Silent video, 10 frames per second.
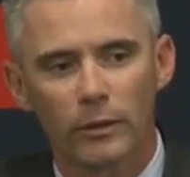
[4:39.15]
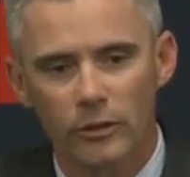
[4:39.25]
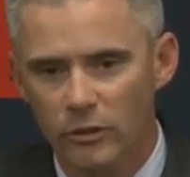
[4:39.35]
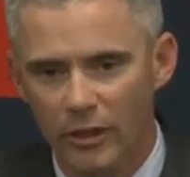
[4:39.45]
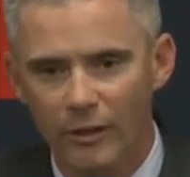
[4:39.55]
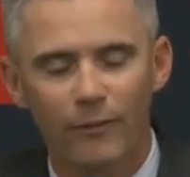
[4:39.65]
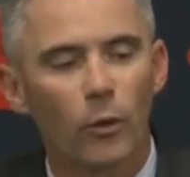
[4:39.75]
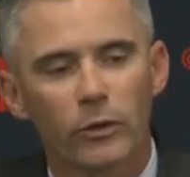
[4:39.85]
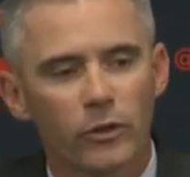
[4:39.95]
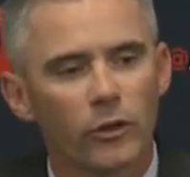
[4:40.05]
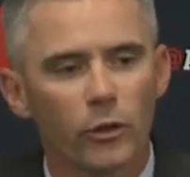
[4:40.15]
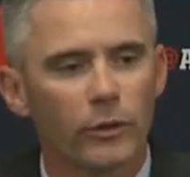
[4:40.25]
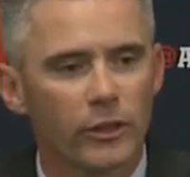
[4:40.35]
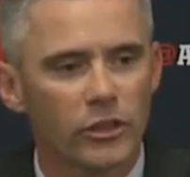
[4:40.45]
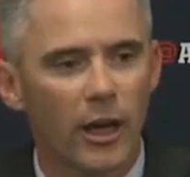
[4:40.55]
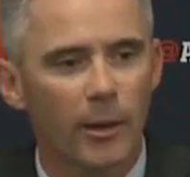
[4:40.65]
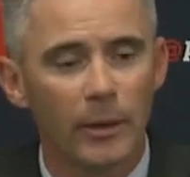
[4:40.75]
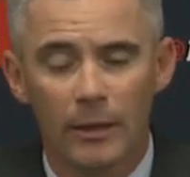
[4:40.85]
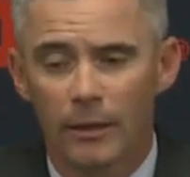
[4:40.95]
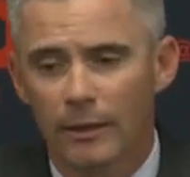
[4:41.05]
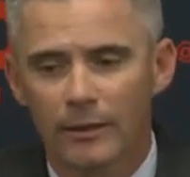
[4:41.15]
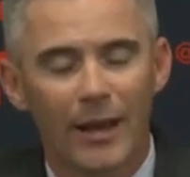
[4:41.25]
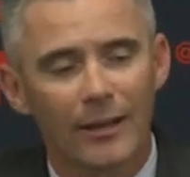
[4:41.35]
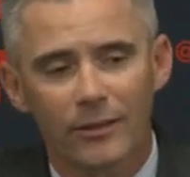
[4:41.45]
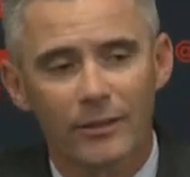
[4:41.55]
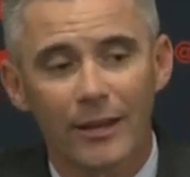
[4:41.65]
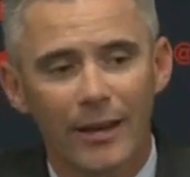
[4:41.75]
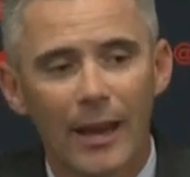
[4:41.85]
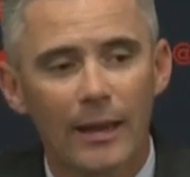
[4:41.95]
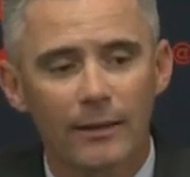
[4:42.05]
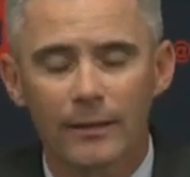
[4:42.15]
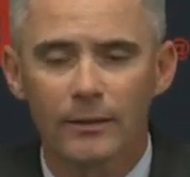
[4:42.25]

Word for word: and just stay focused on doing the job and the task that's at hand.